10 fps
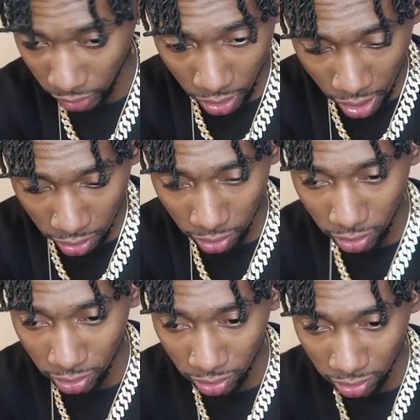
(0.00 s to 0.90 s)
You done?
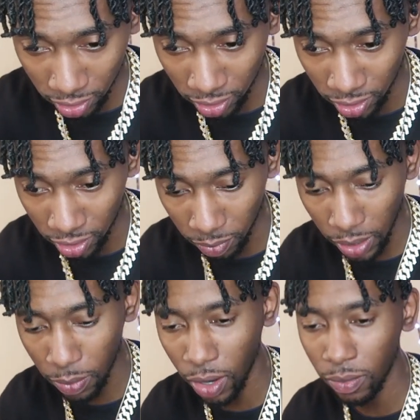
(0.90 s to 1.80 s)

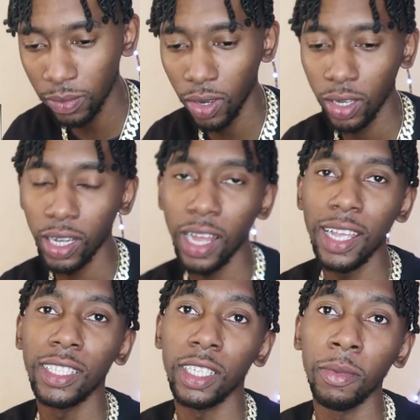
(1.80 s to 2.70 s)
Me bumbo,
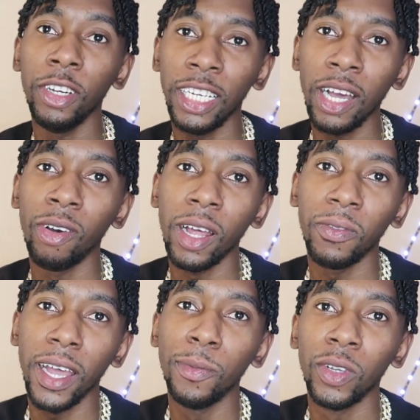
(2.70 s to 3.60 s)
you see some really that will
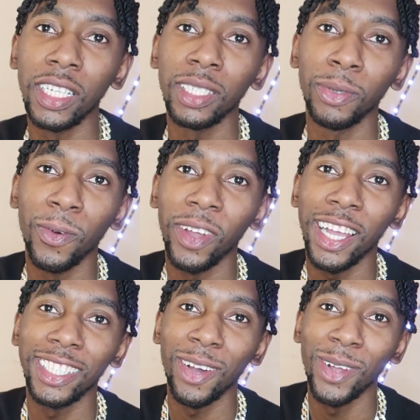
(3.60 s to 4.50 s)
vibe, bro. You see me over
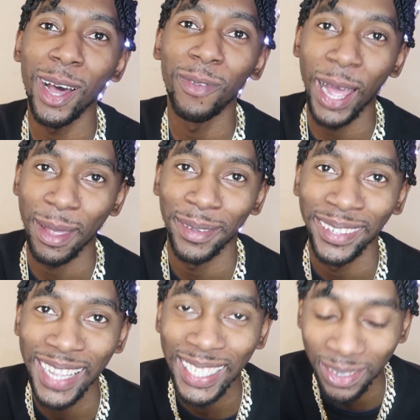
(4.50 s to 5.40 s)
here, so I will
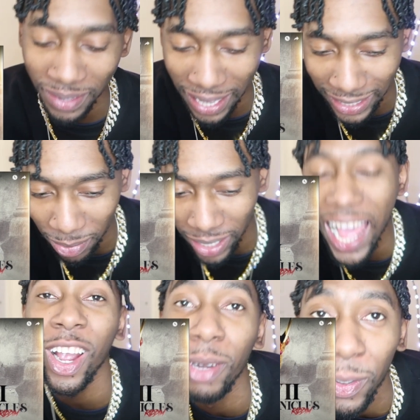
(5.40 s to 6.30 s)
vibe. You see me, I say, well,
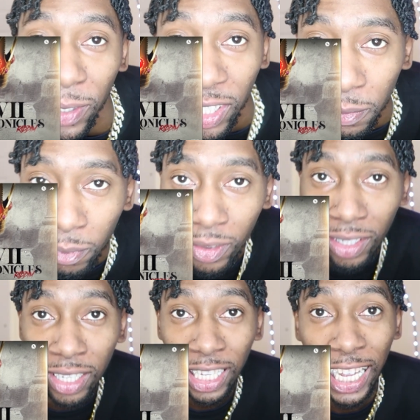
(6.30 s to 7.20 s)
I cut the video.
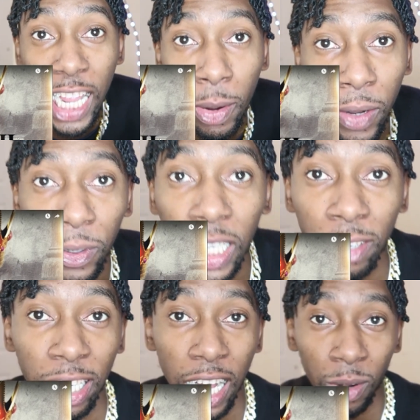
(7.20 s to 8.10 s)
You ready for the
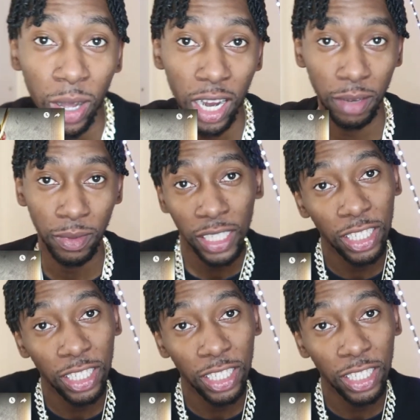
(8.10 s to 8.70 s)
lyrical war?